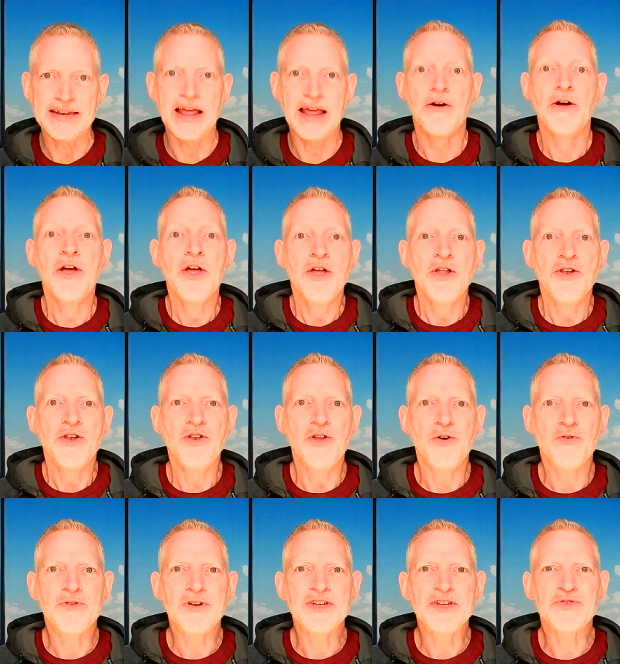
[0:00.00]
Now,
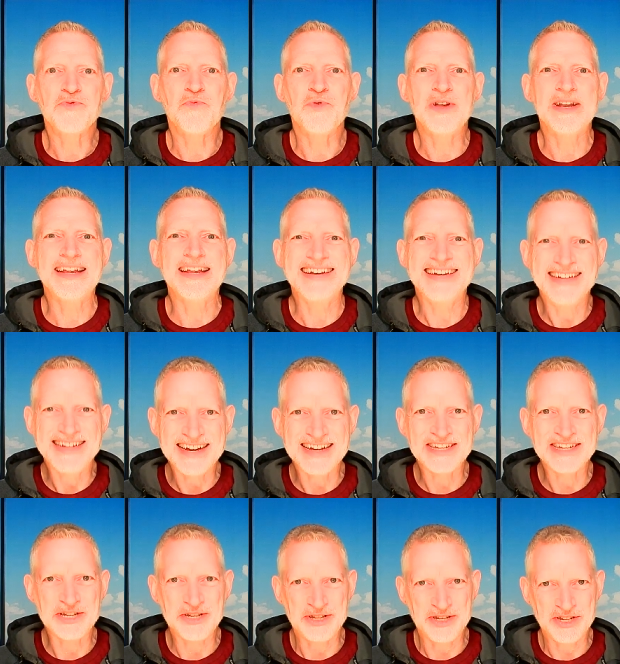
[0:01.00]
notice what it
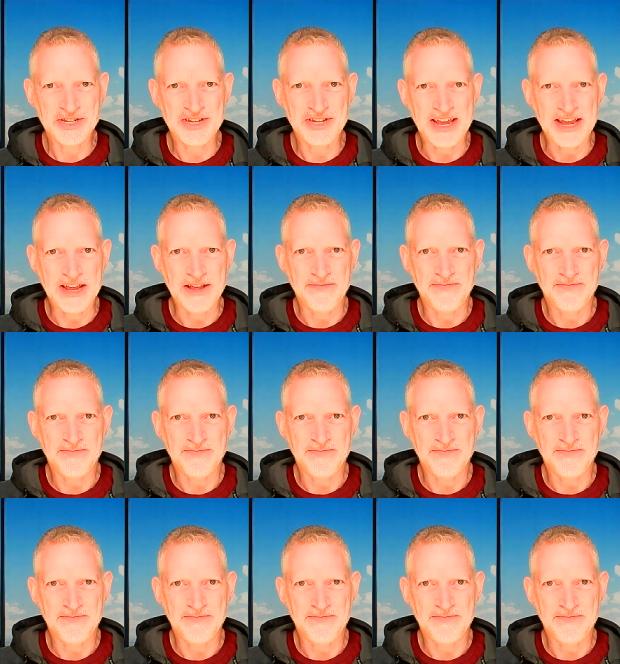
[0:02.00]
doesn't say.